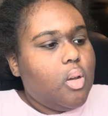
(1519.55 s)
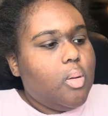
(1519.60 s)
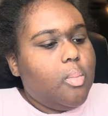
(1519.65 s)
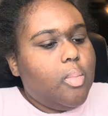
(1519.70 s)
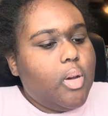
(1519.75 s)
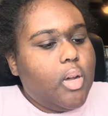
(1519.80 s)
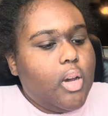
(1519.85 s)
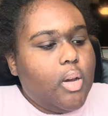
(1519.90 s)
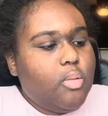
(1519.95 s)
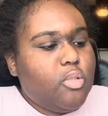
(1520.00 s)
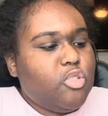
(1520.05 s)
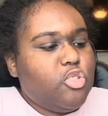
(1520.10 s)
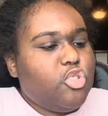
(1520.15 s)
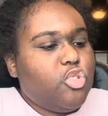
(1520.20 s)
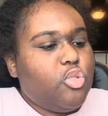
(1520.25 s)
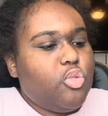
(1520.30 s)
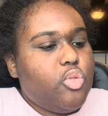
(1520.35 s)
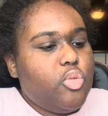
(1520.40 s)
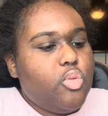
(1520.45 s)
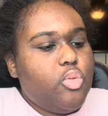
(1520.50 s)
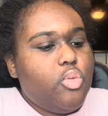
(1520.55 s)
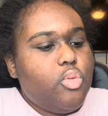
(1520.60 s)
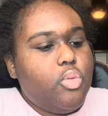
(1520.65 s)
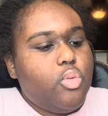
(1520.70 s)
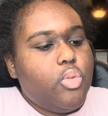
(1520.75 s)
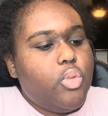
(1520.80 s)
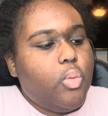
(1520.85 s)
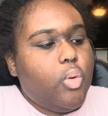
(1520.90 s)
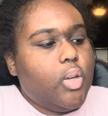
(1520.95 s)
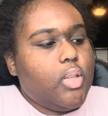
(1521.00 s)
But I will show
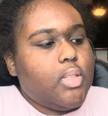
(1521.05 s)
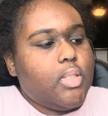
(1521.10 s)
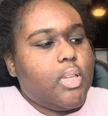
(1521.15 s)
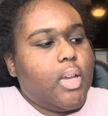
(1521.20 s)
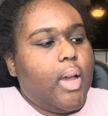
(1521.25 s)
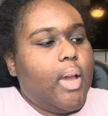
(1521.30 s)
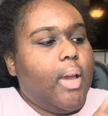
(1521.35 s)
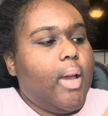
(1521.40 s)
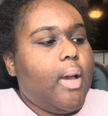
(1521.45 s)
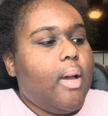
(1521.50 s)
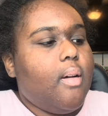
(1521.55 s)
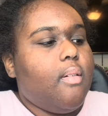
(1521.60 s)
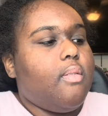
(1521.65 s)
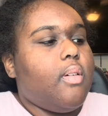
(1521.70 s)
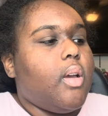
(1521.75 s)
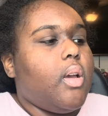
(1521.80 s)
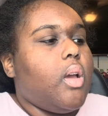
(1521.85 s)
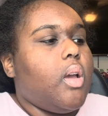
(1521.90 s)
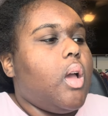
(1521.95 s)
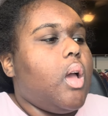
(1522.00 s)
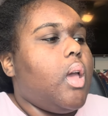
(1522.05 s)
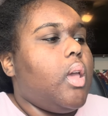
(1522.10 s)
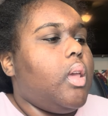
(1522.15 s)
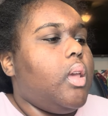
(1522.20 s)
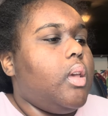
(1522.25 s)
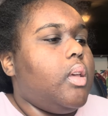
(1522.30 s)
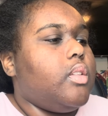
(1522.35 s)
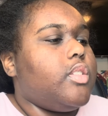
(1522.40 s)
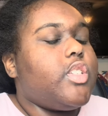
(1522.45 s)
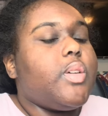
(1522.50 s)
you the ones I have.
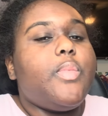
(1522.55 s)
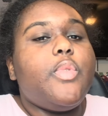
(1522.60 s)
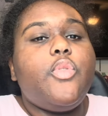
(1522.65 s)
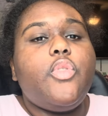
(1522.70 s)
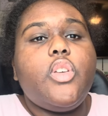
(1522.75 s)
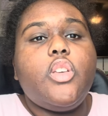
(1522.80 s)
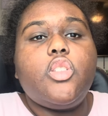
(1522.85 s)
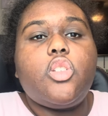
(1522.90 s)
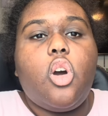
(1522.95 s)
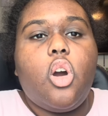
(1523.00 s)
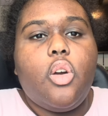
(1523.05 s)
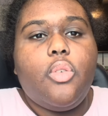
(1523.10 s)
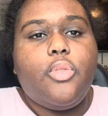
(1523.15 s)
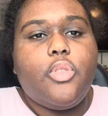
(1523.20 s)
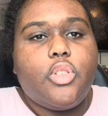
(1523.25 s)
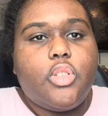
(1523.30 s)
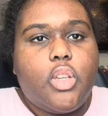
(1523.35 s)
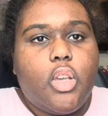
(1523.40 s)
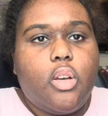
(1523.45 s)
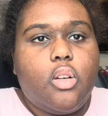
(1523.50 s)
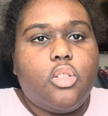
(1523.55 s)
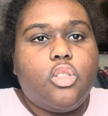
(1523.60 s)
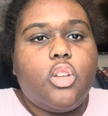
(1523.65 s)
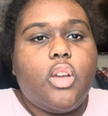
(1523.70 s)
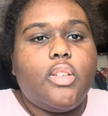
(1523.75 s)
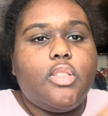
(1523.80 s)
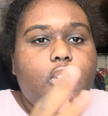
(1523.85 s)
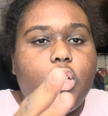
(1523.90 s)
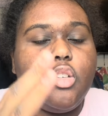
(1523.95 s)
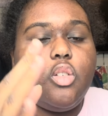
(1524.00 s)
And some of these are for sale, so
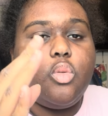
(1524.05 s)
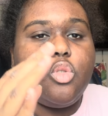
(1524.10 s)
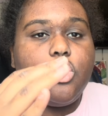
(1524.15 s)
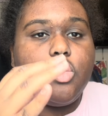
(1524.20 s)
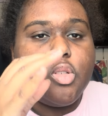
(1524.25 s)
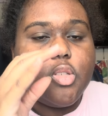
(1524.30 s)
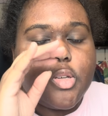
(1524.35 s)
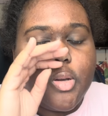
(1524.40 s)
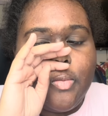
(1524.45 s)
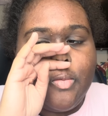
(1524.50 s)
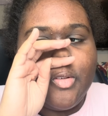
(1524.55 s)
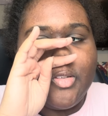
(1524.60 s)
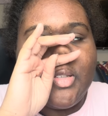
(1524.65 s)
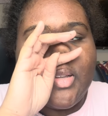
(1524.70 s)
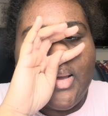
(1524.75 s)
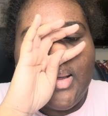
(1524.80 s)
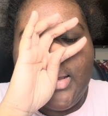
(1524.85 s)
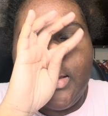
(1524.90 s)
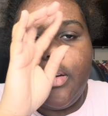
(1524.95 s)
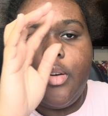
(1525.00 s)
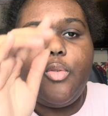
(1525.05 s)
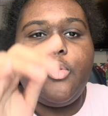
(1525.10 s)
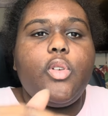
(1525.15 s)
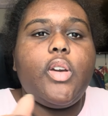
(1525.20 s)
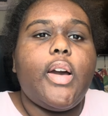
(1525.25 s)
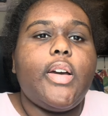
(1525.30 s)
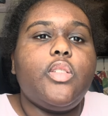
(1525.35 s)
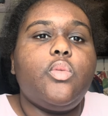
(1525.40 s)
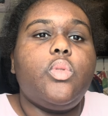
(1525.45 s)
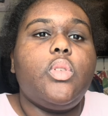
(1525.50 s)
I'll tell you which ones are for sale. And if you
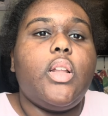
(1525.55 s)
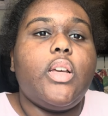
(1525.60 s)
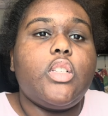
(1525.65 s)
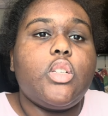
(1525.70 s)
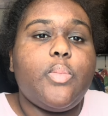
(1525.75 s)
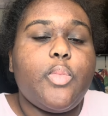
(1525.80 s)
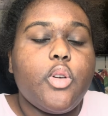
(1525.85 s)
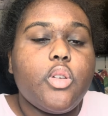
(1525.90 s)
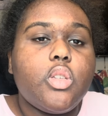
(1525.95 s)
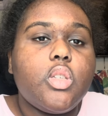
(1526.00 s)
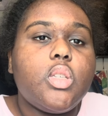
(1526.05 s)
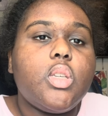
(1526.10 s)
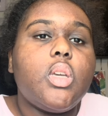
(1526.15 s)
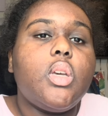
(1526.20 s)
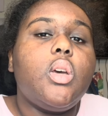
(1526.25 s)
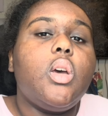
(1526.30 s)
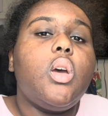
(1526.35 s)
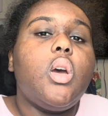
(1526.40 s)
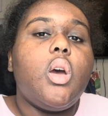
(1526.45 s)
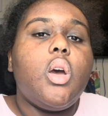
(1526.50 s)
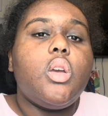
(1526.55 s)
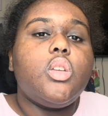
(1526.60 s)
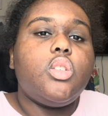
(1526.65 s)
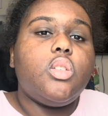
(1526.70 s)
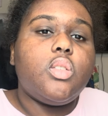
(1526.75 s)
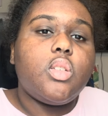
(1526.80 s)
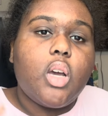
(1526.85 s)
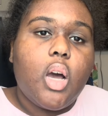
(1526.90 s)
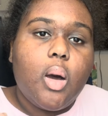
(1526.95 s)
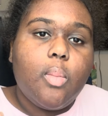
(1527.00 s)
guys would like to purchase it,
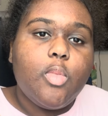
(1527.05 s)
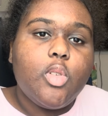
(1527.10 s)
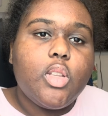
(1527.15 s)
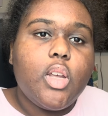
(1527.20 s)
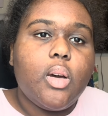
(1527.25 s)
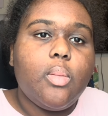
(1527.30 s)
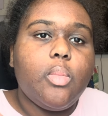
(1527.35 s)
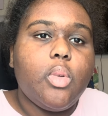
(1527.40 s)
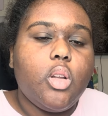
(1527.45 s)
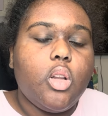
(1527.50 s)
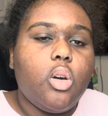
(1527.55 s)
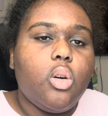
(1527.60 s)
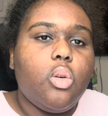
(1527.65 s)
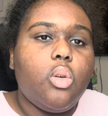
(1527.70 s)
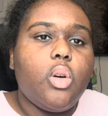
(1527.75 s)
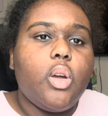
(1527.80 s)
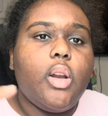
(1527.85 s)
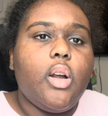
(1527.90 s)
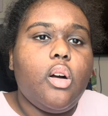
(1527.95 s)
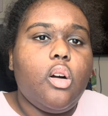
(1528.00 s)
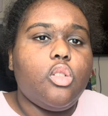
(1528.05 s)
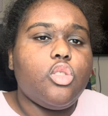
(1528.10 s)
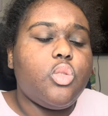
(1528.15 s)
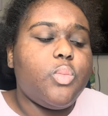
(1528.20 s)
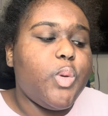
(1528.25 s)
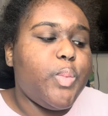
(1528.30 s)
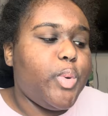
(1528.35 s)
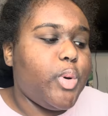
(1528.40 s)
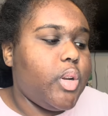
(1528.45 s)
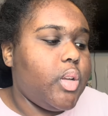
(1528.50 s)
just comment down below. And I'll also
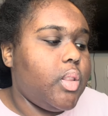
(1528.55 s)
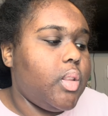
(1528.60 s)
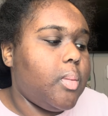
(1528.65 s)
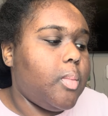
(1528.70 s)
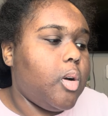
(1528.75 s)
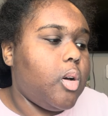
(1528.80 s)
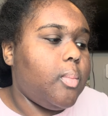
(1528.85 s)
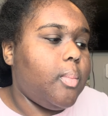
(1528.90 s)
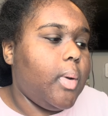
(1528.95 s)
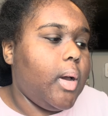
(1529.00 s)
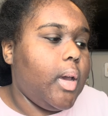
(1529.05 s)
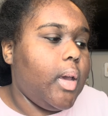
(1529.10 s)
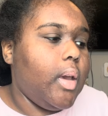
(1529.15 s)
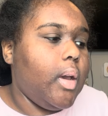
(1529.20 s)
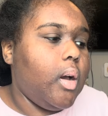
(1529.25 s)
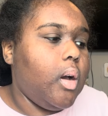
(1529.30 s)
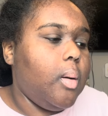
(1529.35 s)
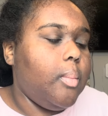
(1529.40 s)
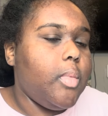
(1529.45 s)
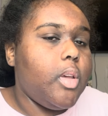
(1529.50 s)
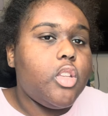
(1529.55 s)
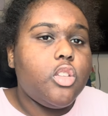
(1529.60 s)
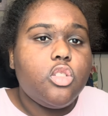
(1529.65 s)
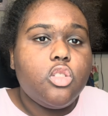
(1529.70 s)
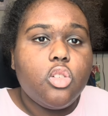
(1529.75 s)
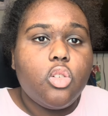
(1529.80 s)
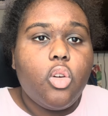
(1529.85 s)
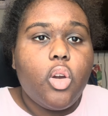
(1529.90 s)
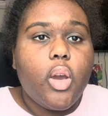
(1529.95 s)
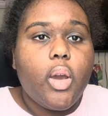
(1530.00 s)
be putting them on my
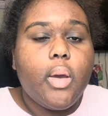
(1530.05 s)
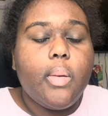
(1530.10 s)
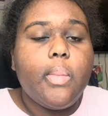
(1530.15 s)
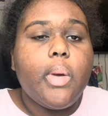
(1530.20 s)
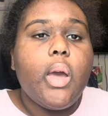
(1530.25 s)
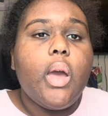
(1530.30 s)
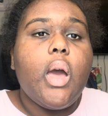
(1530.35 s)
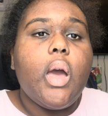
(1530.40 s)
Instagram.